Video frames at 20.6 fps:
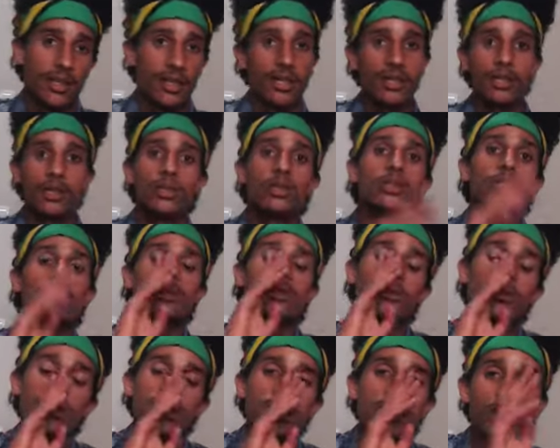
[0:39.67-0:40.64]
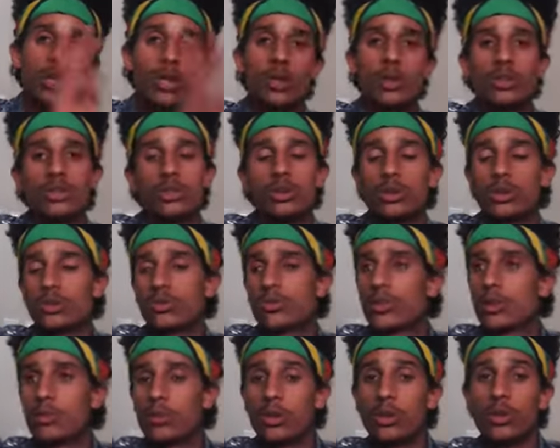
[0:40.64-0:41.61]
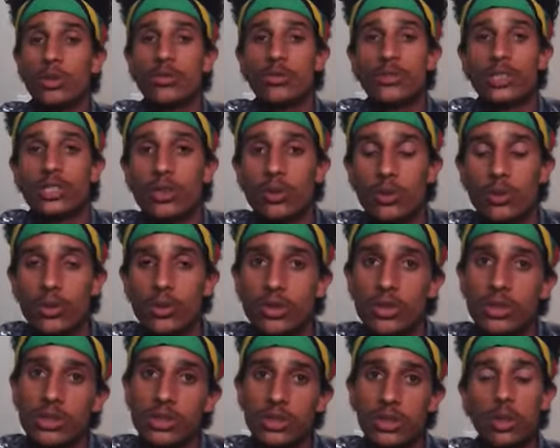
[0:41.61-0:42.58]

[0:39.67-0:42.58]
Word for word: And also stolen jokes from all over the world.